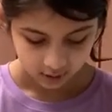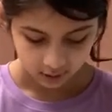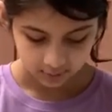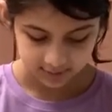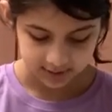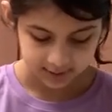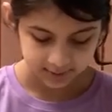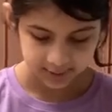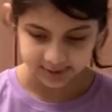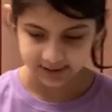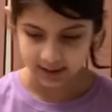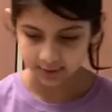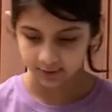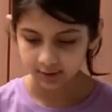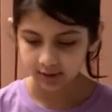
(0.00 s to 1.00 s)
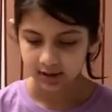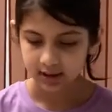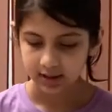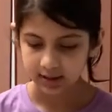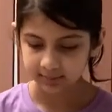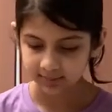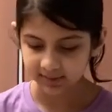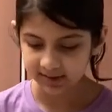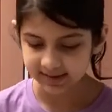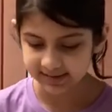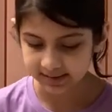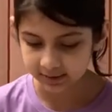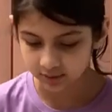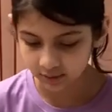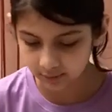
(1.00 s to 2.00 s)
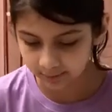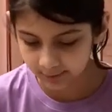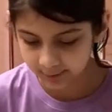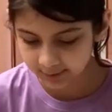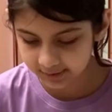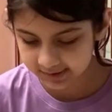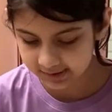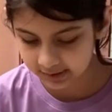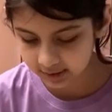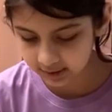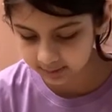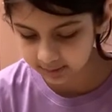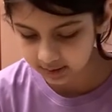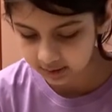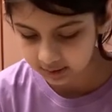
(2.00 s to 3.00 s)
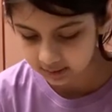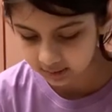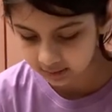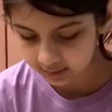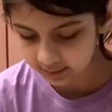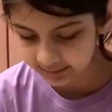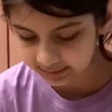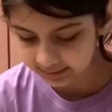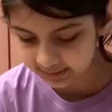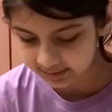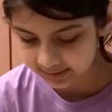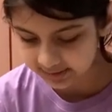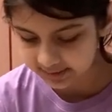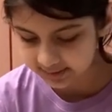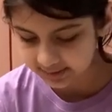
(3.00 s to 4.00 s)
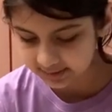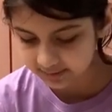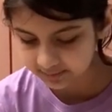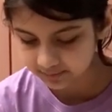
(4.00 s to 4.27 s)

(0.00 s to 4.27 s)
Open up your towel and place it over your syrup like this.